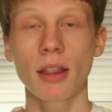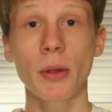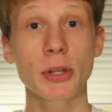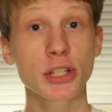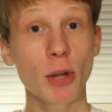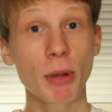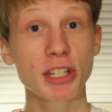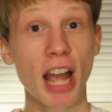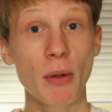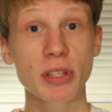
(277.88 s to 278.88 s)
There was so
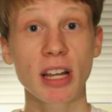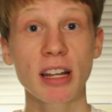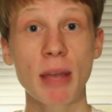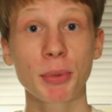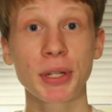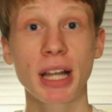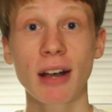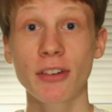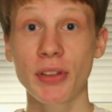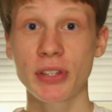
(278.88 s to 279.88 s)
much I was unable to
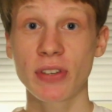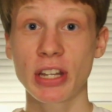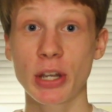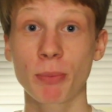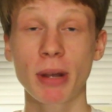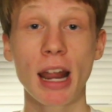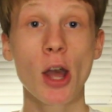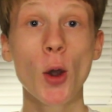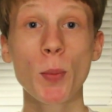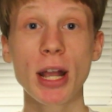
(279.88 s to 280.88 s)
cover in this video, but I
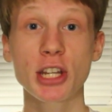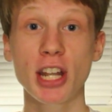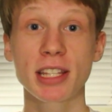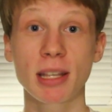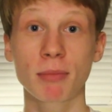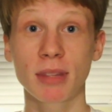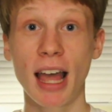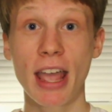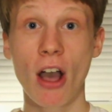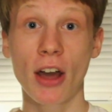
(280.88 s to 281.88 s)
hope I shed some
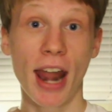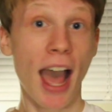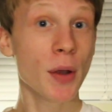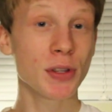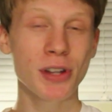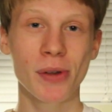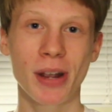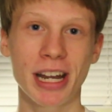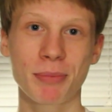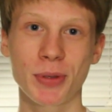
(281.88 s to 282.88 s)
light on how to start
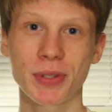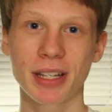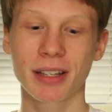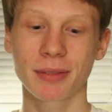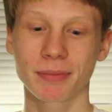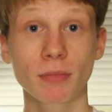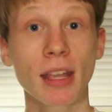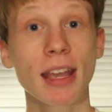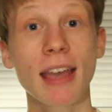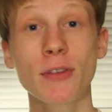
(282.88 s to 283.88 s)
writing music.
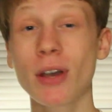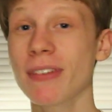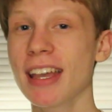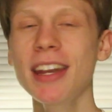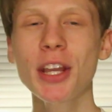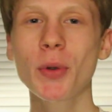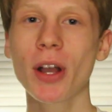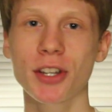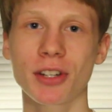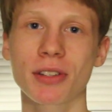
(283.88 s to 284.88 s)
If you have any
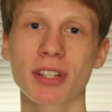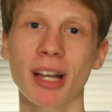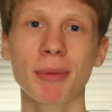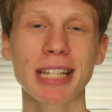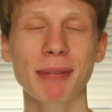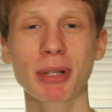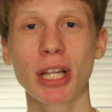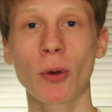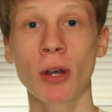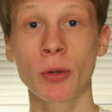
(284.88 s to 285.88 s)
questions, comment down
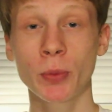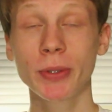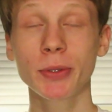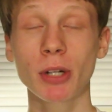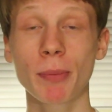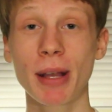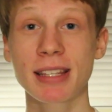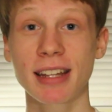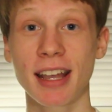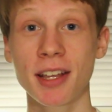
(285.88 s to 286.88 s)
below and we'll do our
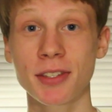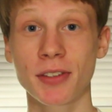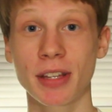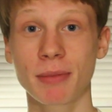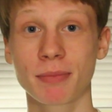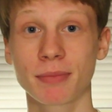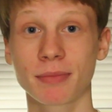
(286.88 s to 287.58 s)
best to answer them.